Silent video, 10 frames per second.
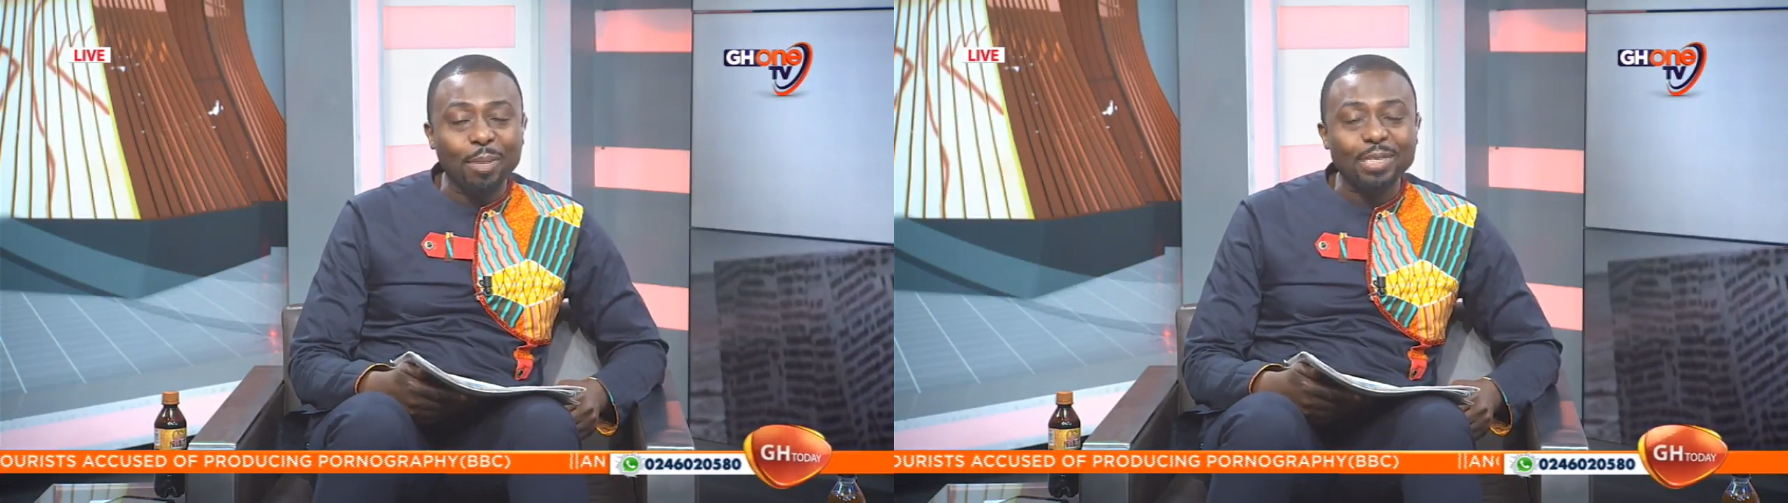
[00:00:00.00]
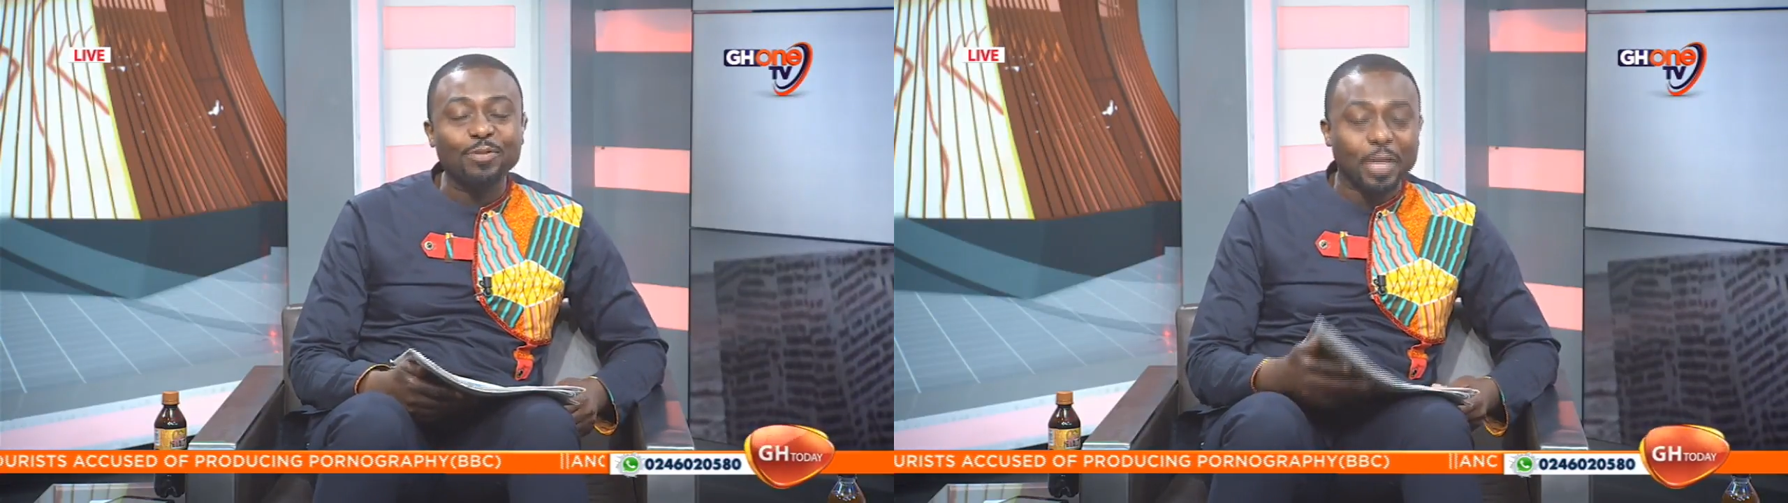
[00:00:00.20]

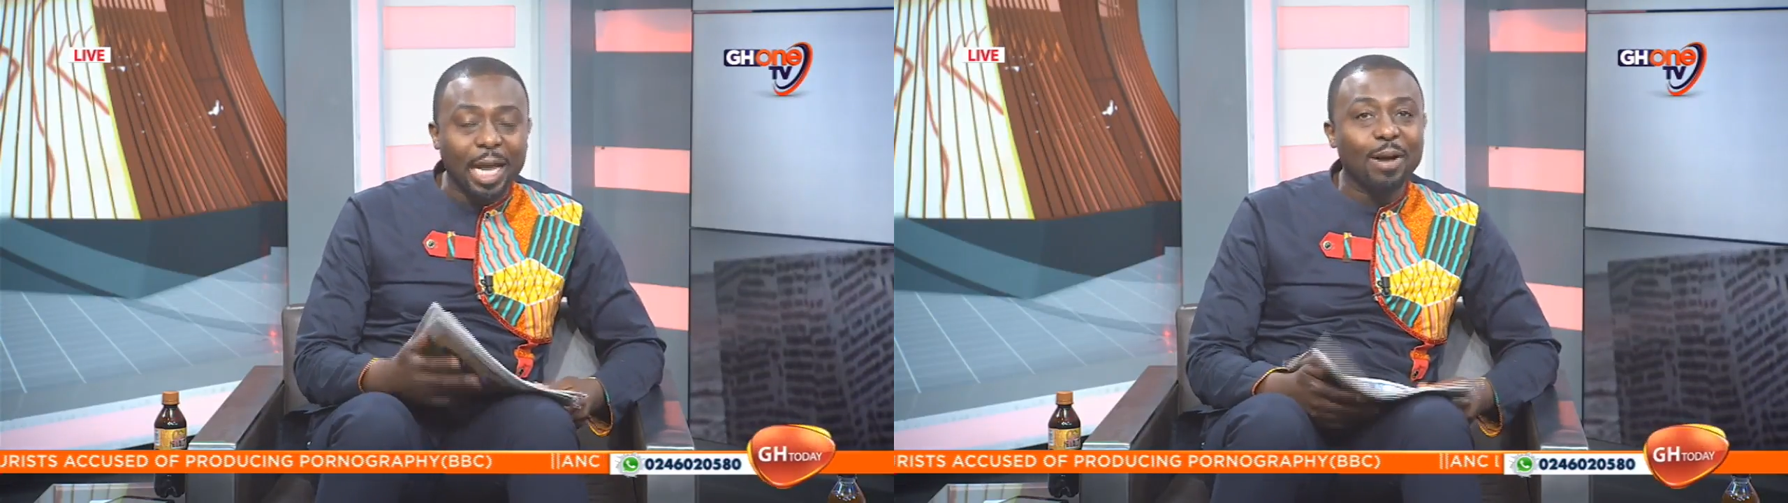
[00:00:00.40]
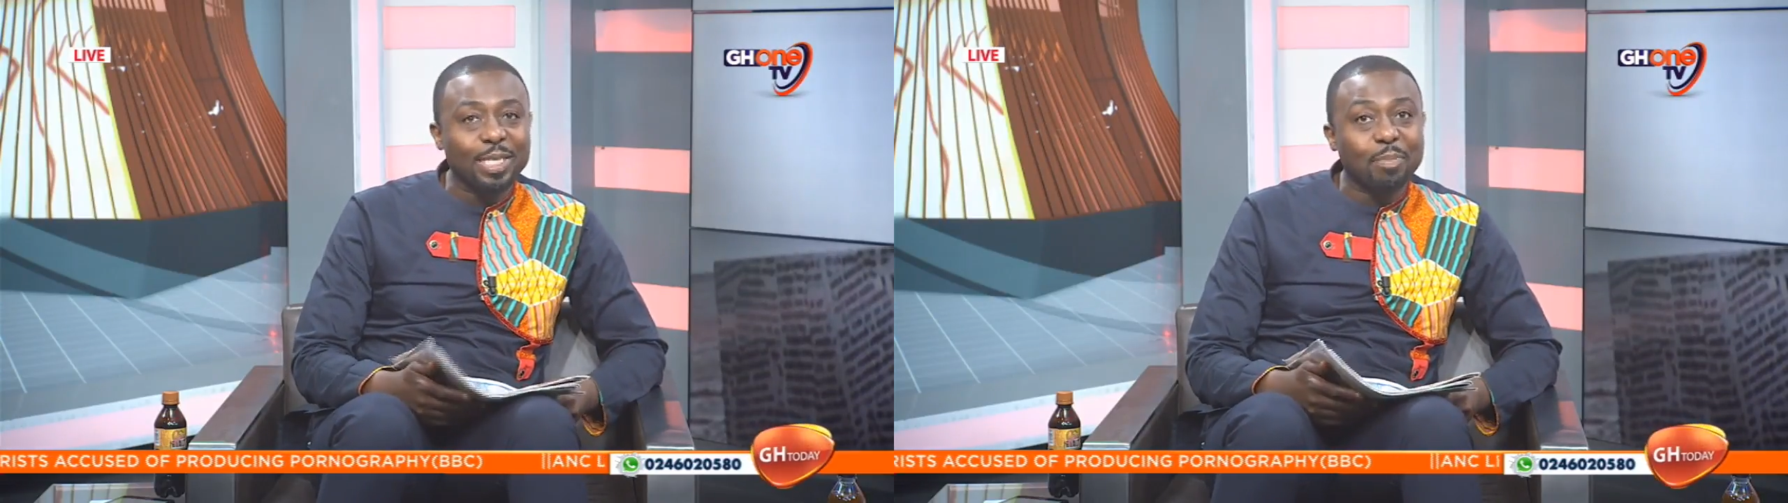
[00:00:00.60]
But for
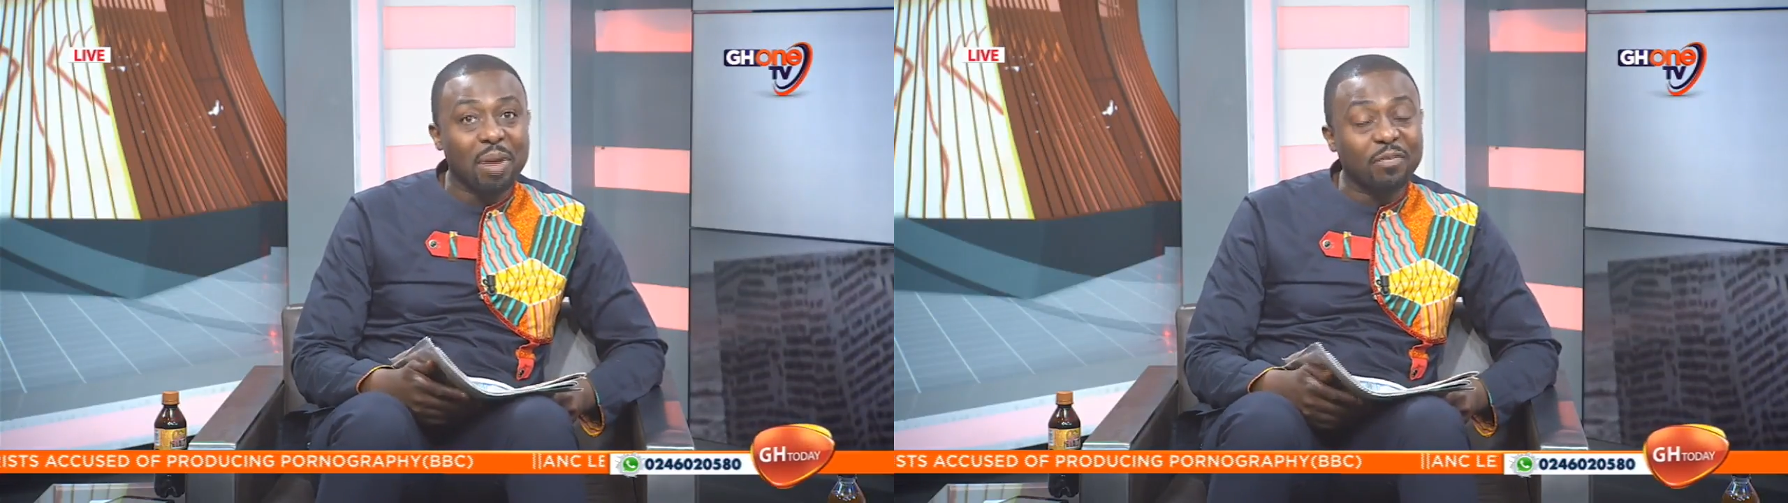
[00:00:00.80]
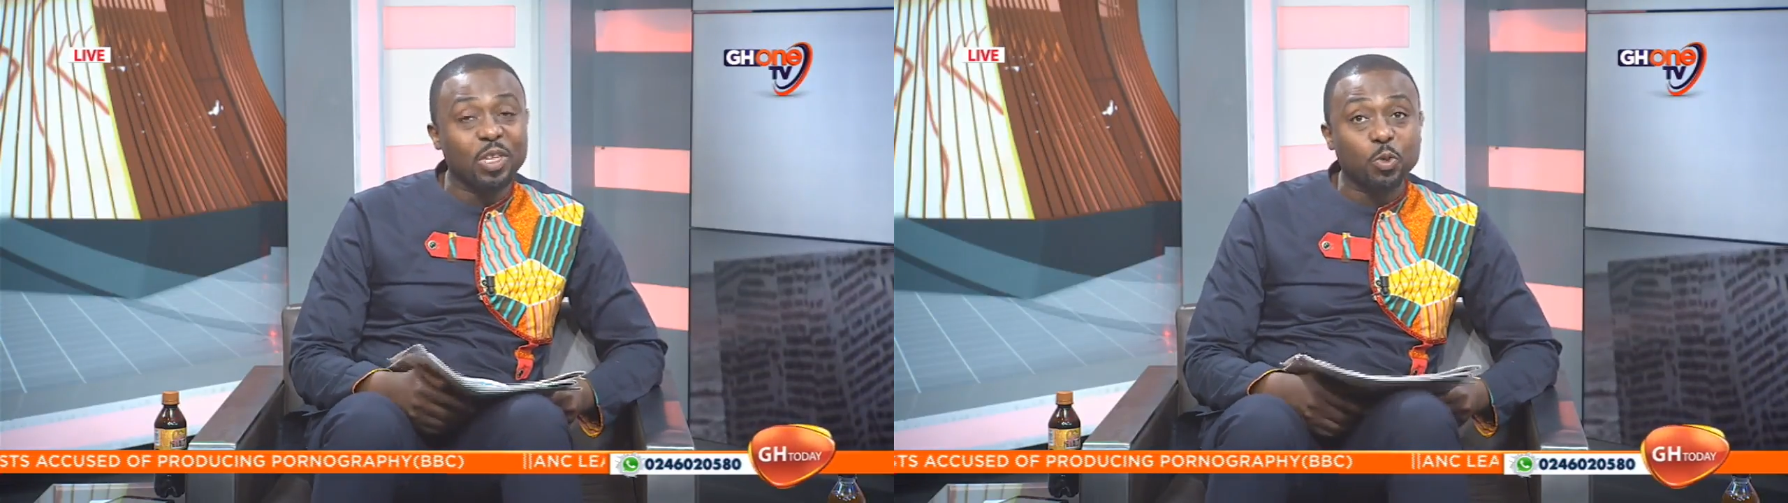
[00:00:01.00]
now, it's the
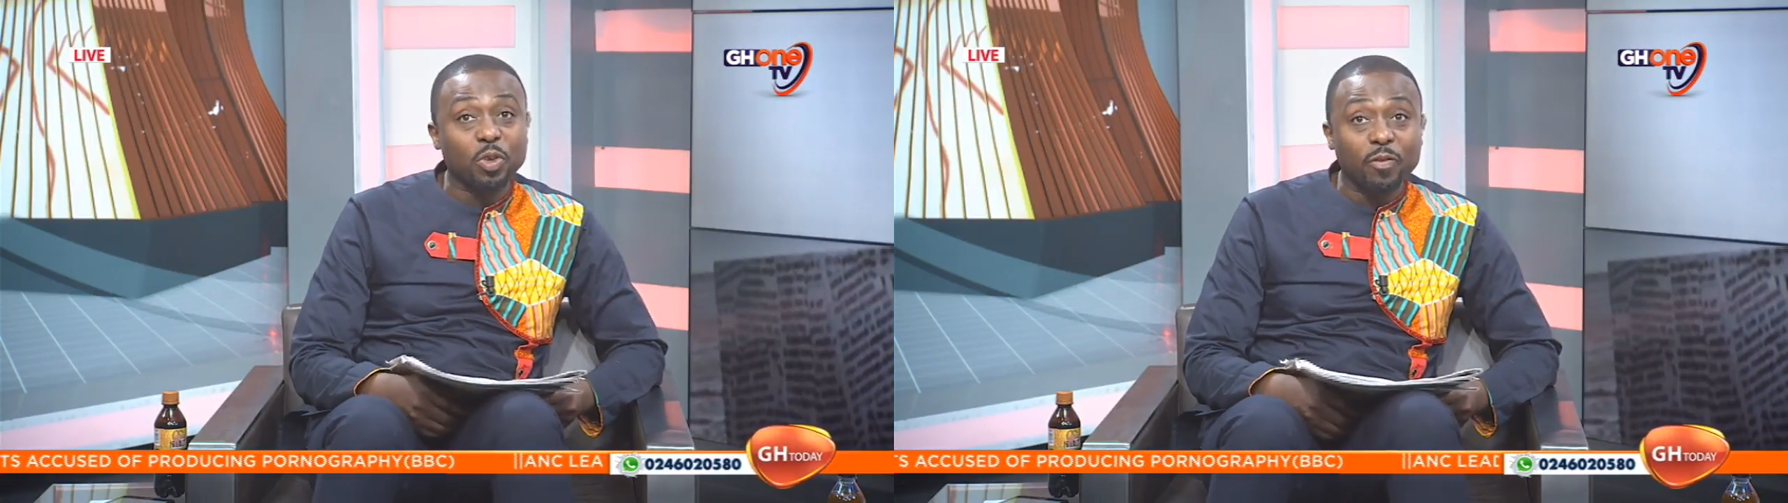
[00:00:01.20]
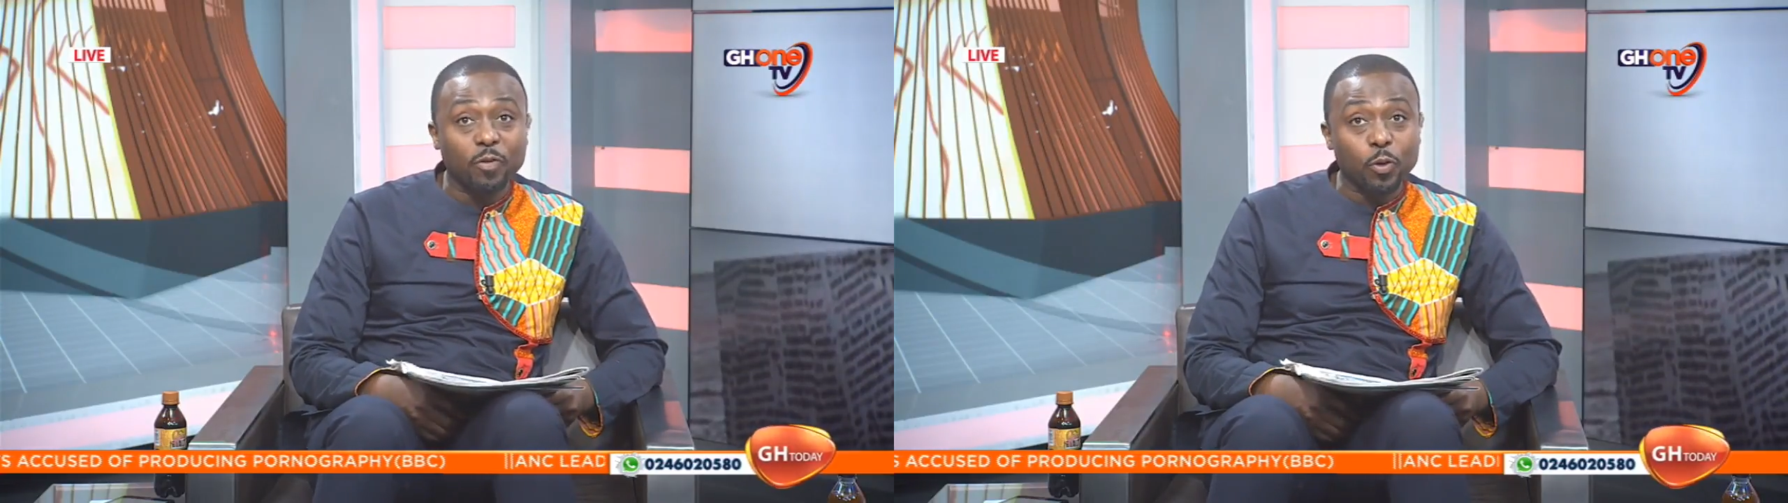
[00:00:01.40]
breakfast
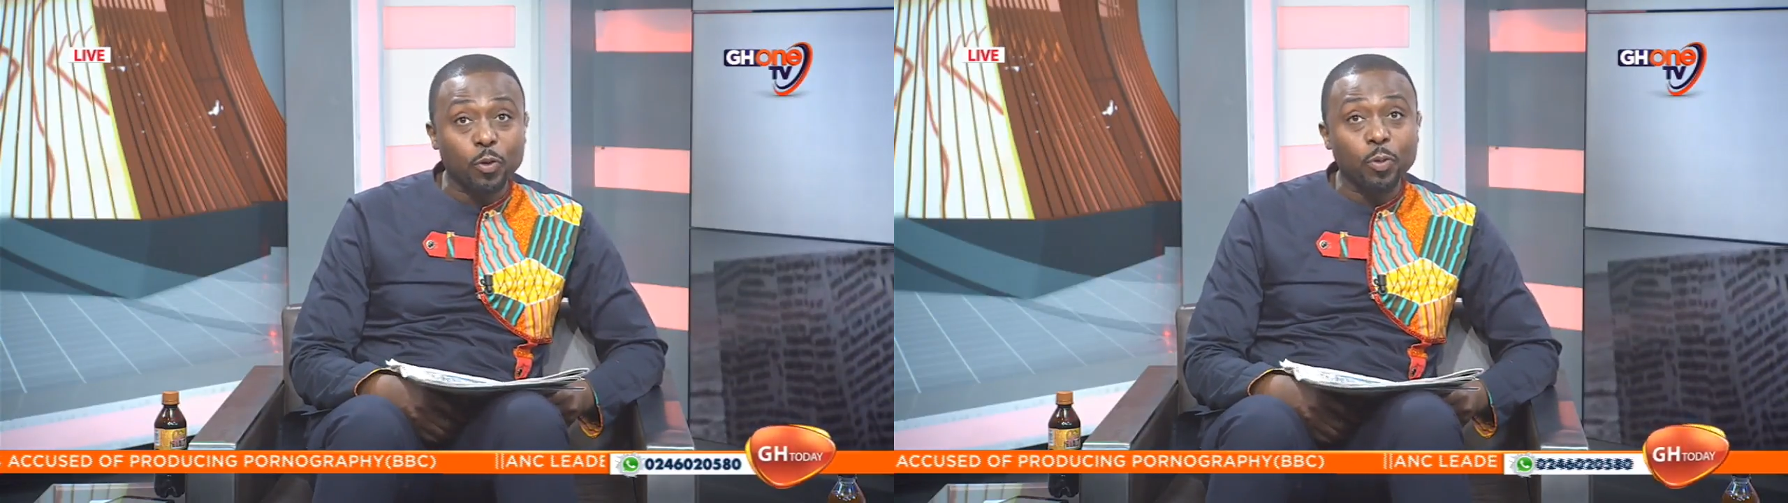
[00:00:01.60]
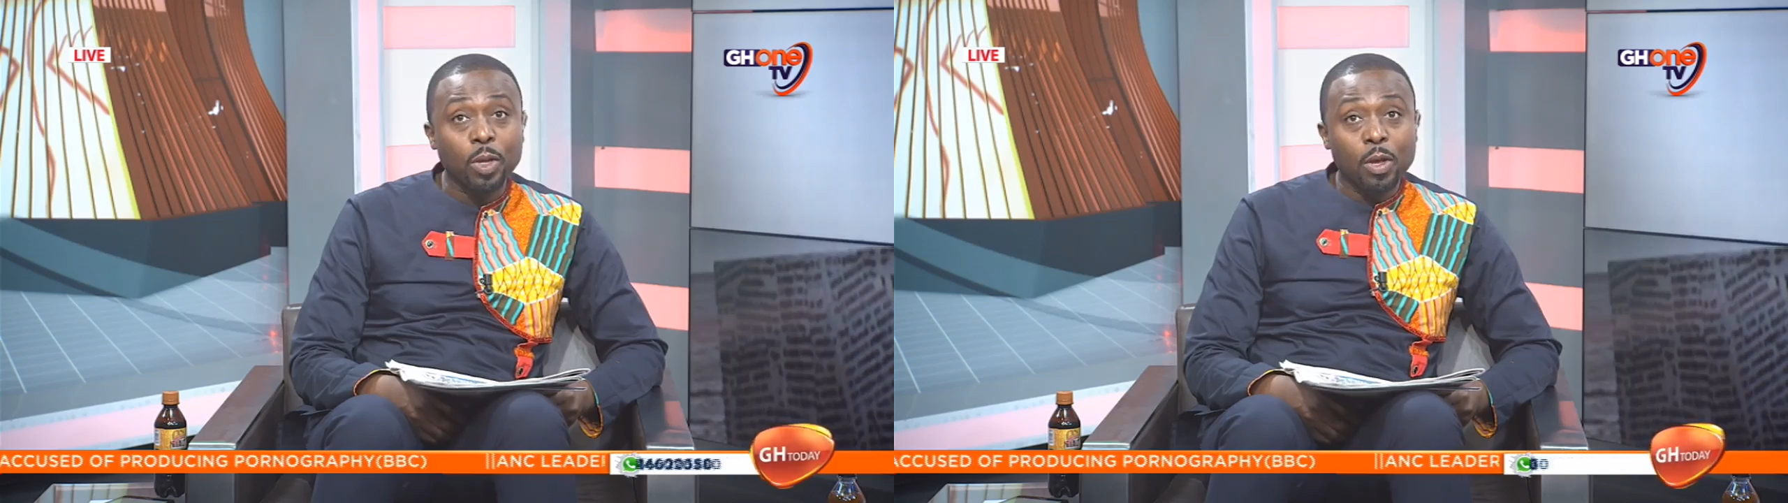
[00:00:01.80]
review